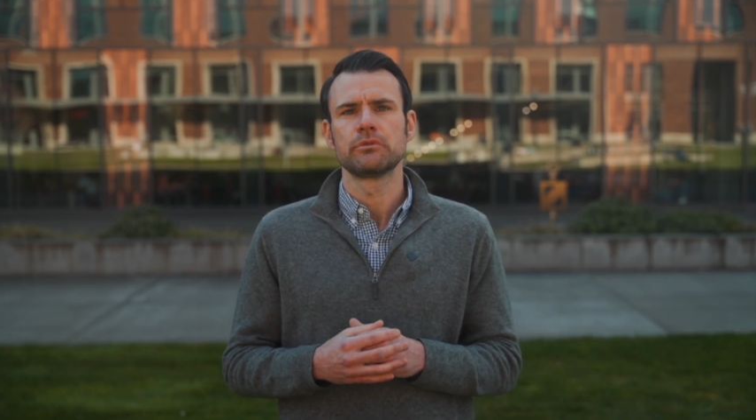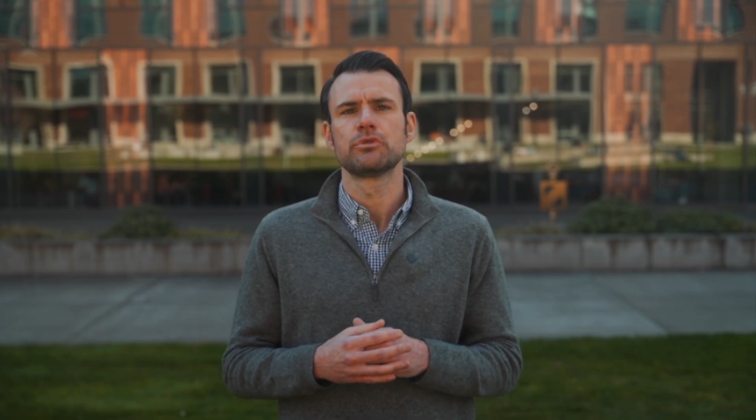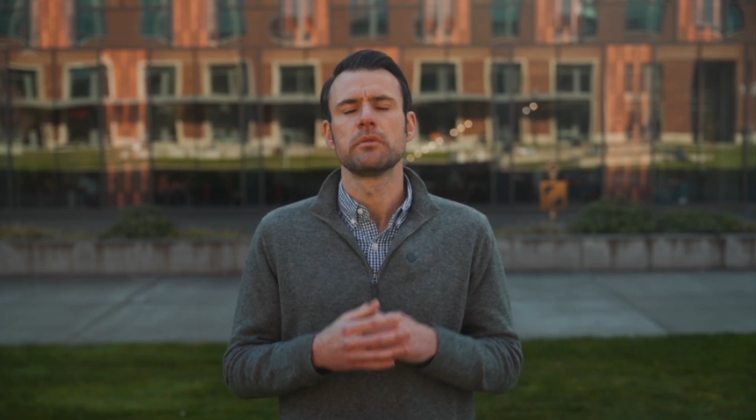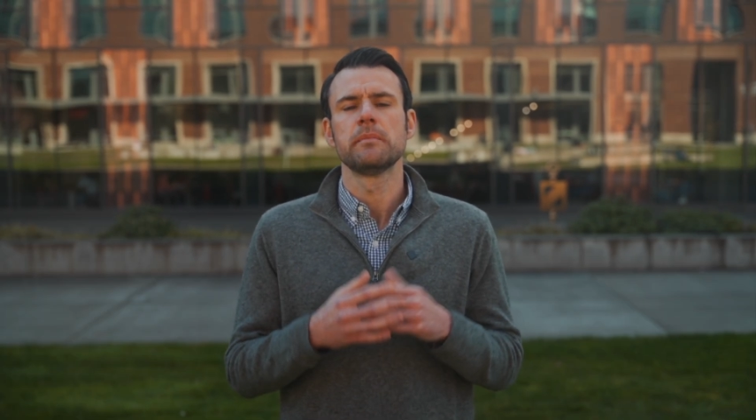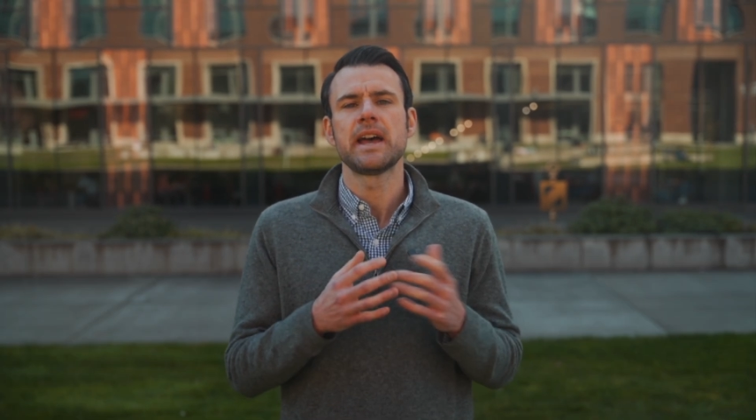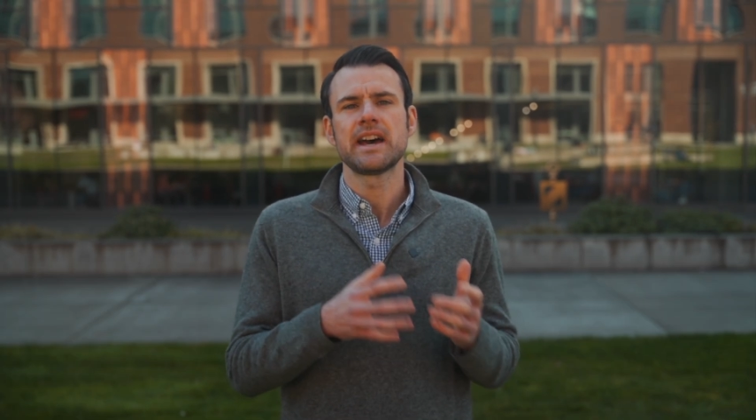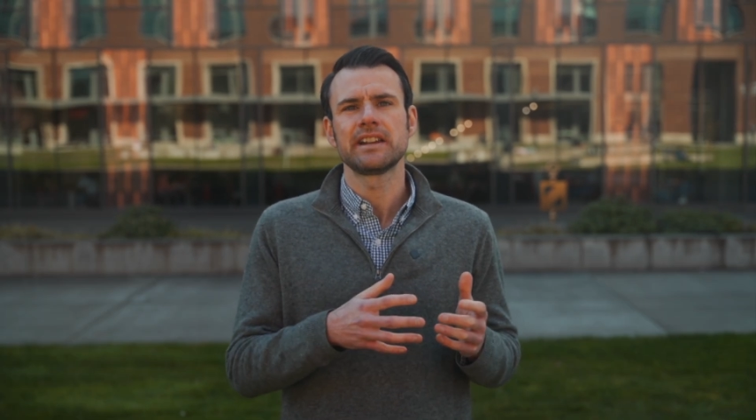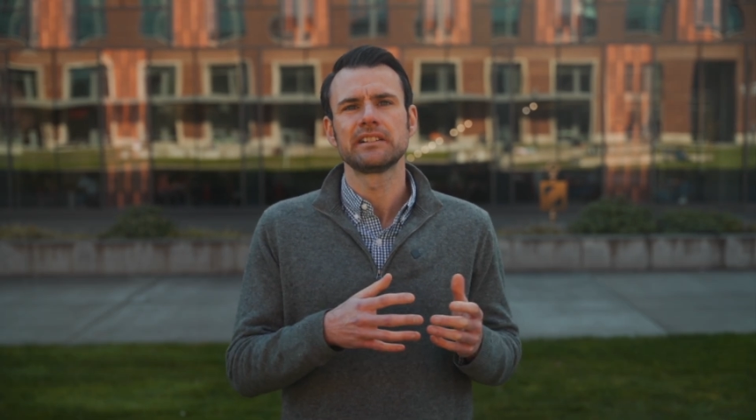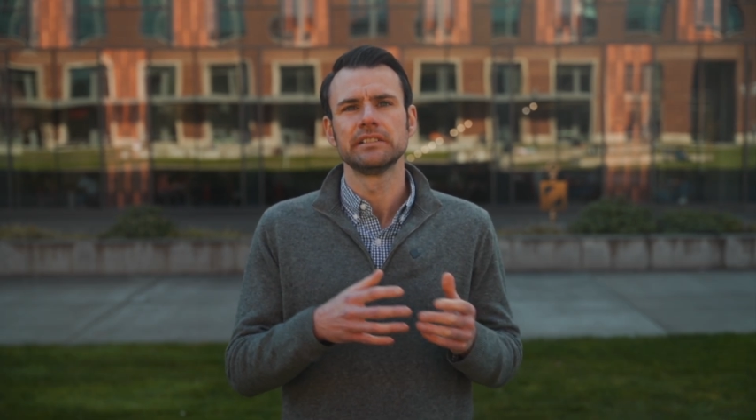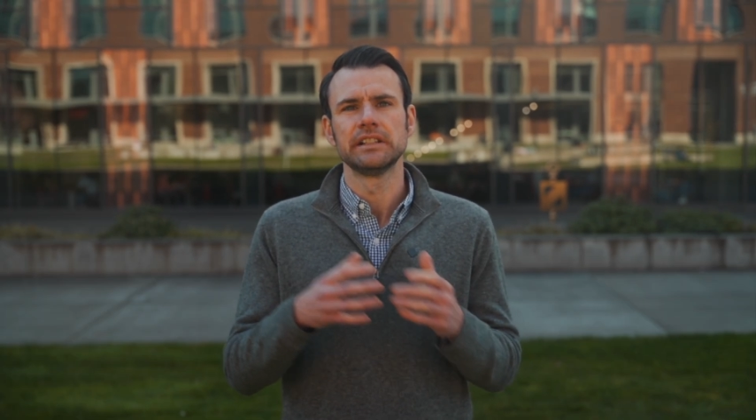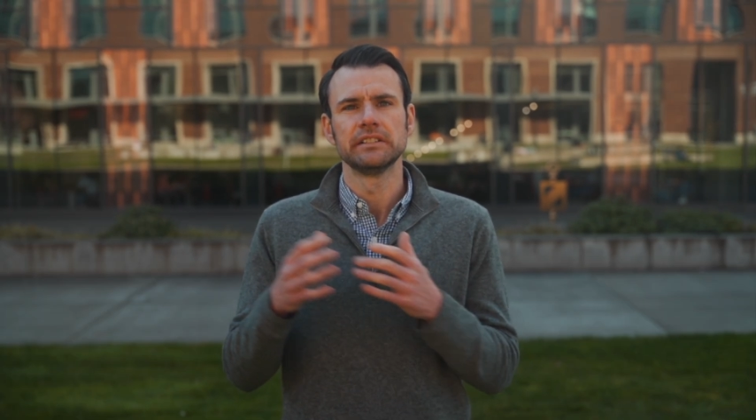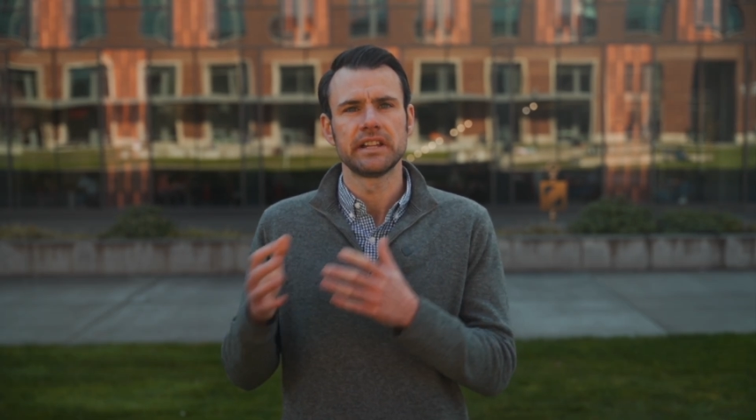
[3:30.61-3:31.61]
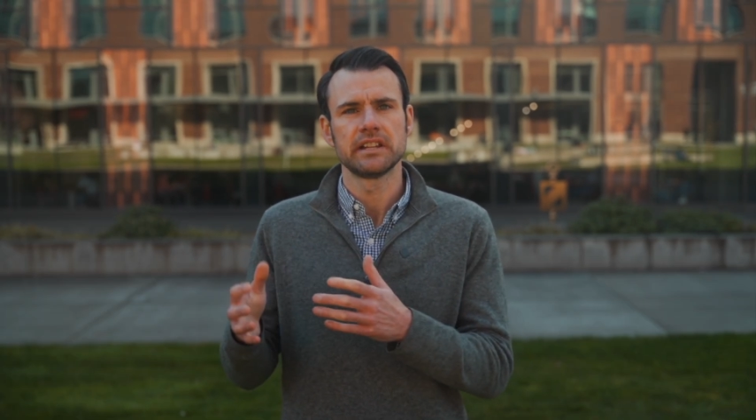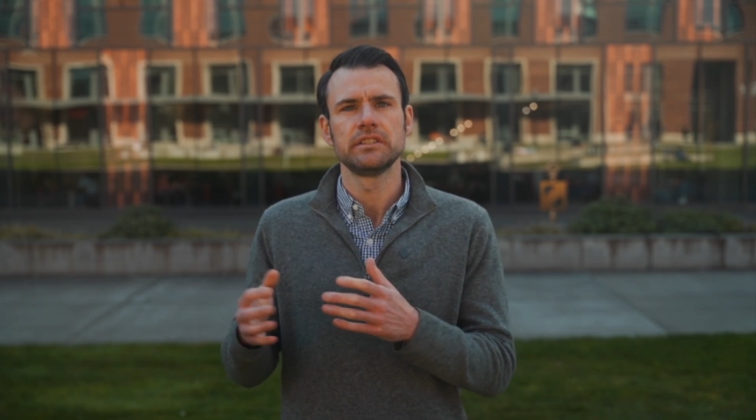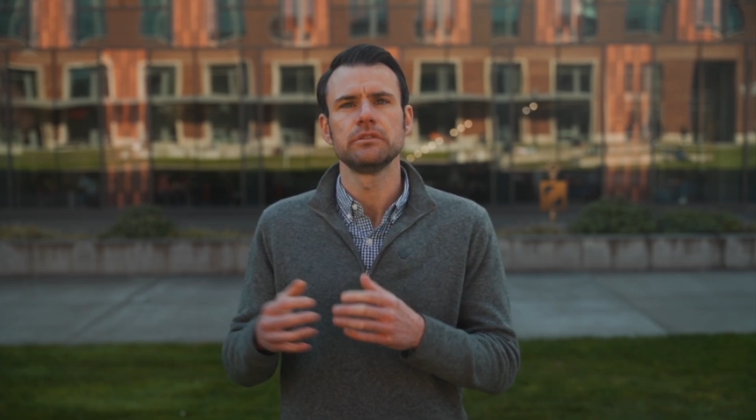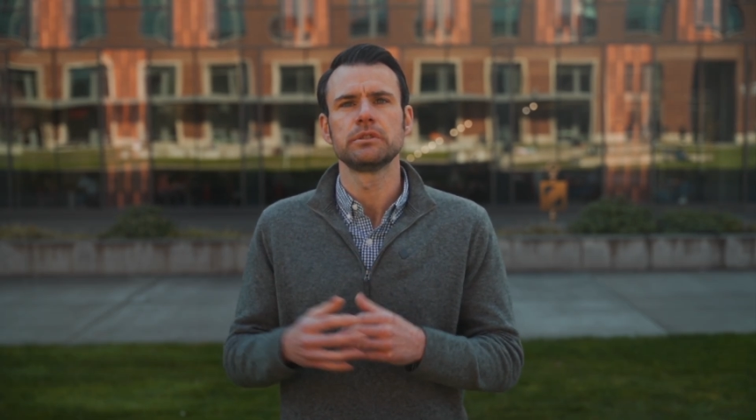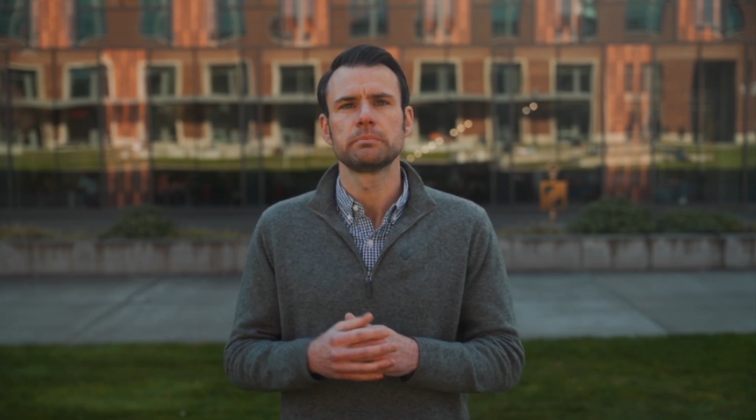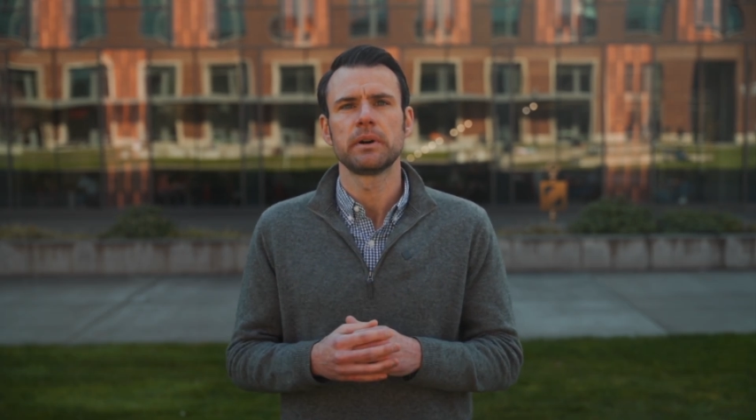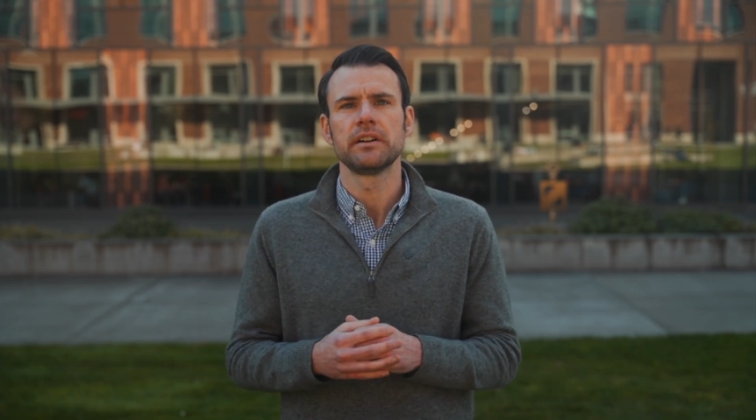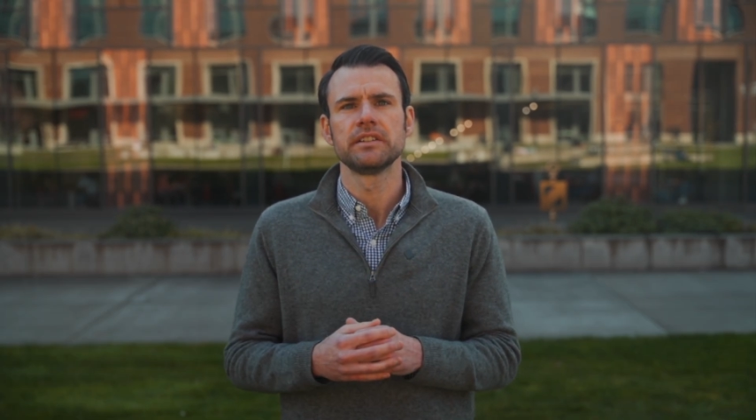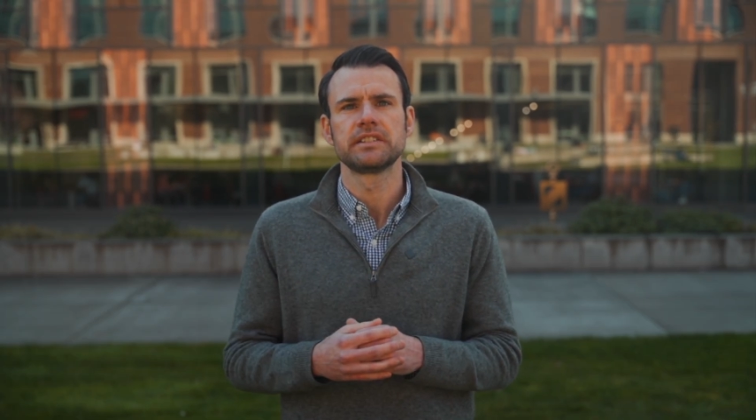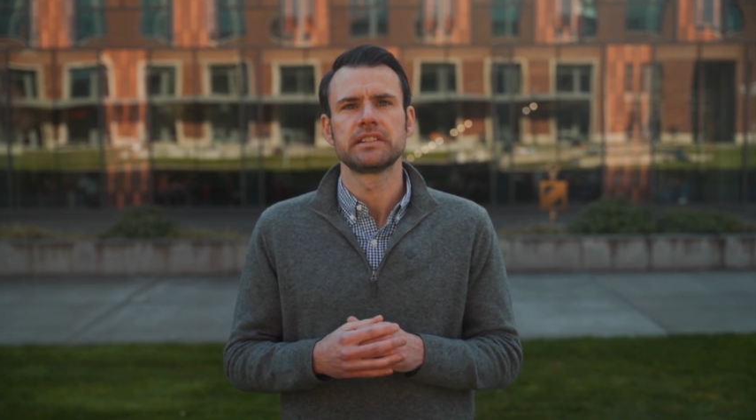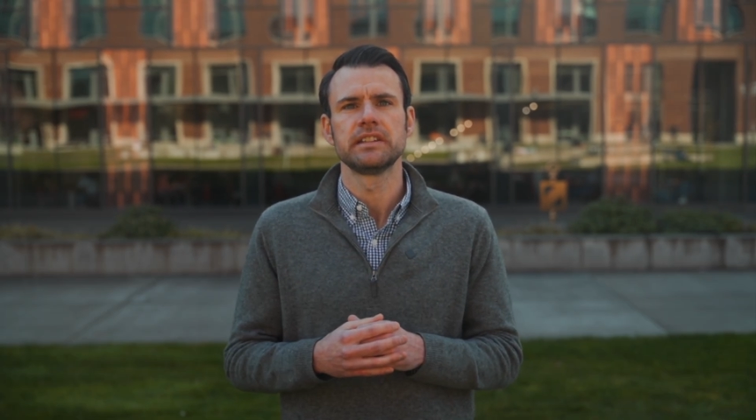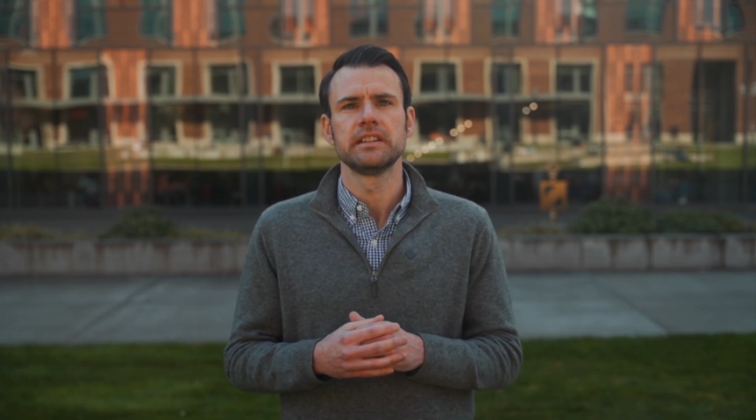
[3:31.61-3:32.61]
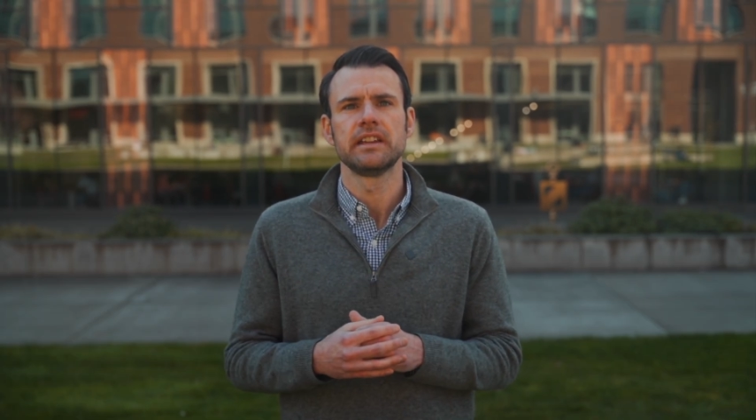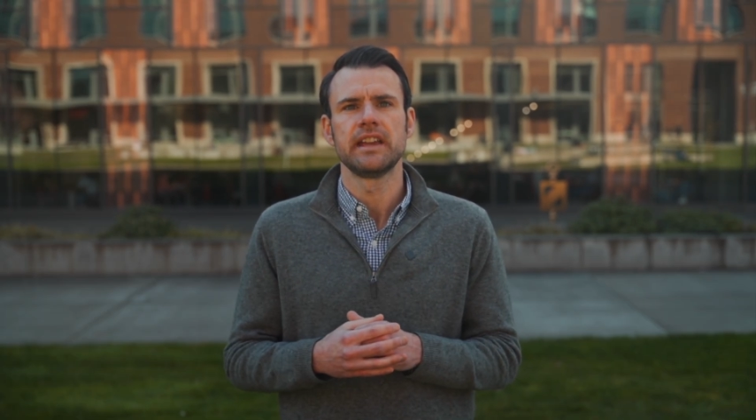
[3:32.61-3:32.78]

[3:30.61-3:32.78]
dramatically land use policy